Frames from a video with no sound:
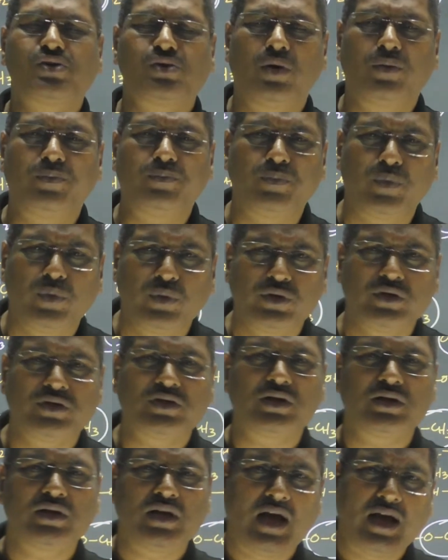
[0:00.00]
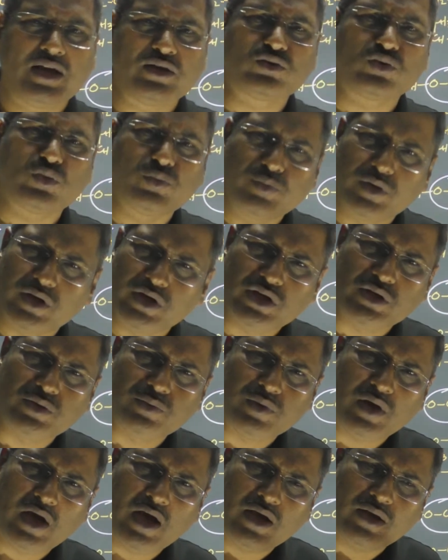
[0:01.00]
of position isomerism,
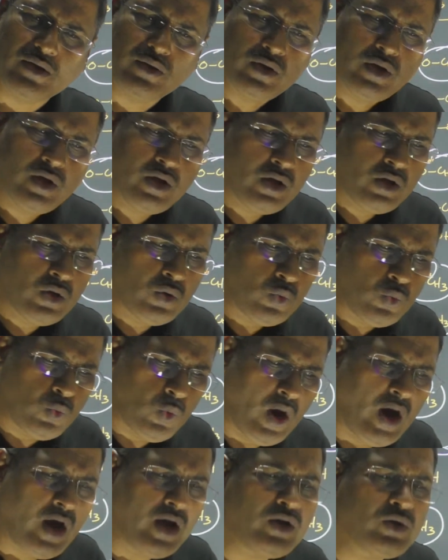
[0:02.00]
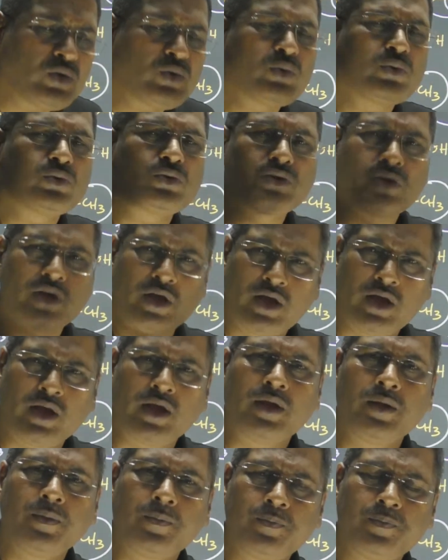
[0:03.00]
I want to say
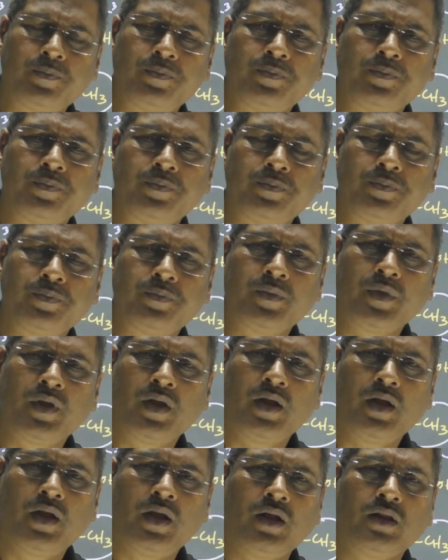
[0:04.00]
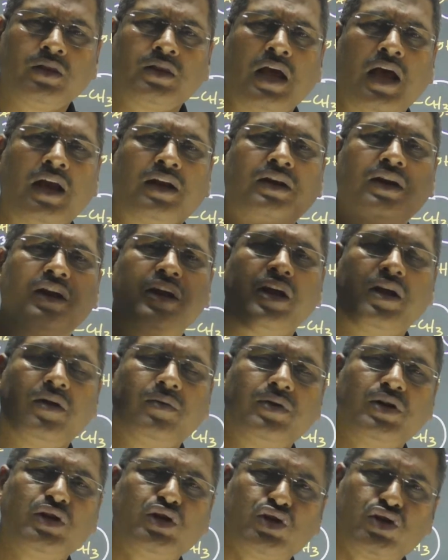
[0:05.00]
that
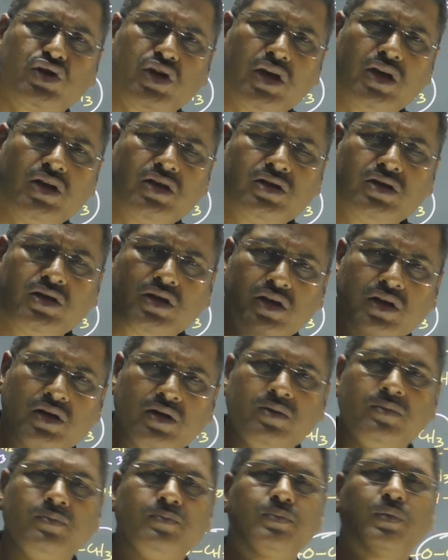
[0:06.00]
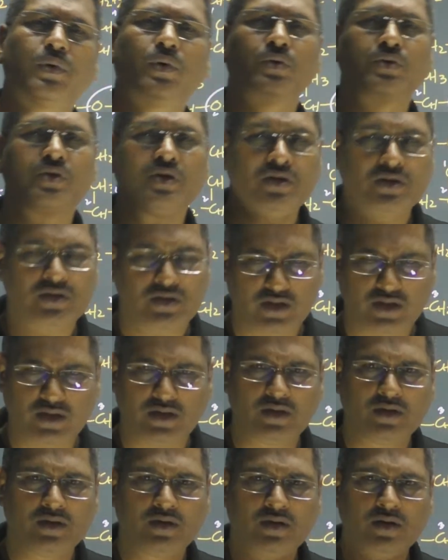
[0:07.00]
every change in
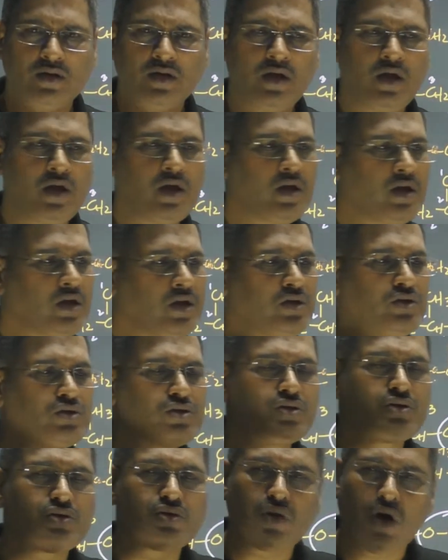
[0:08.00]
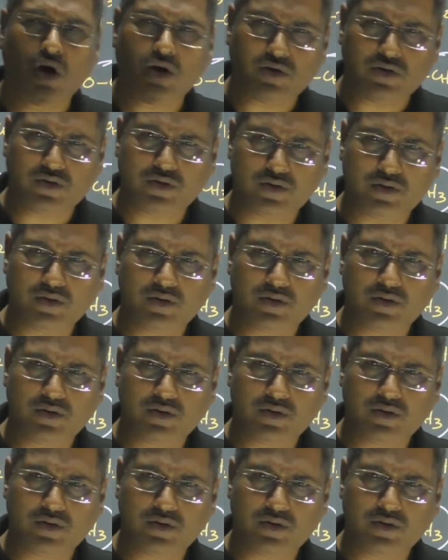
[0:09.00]
position is not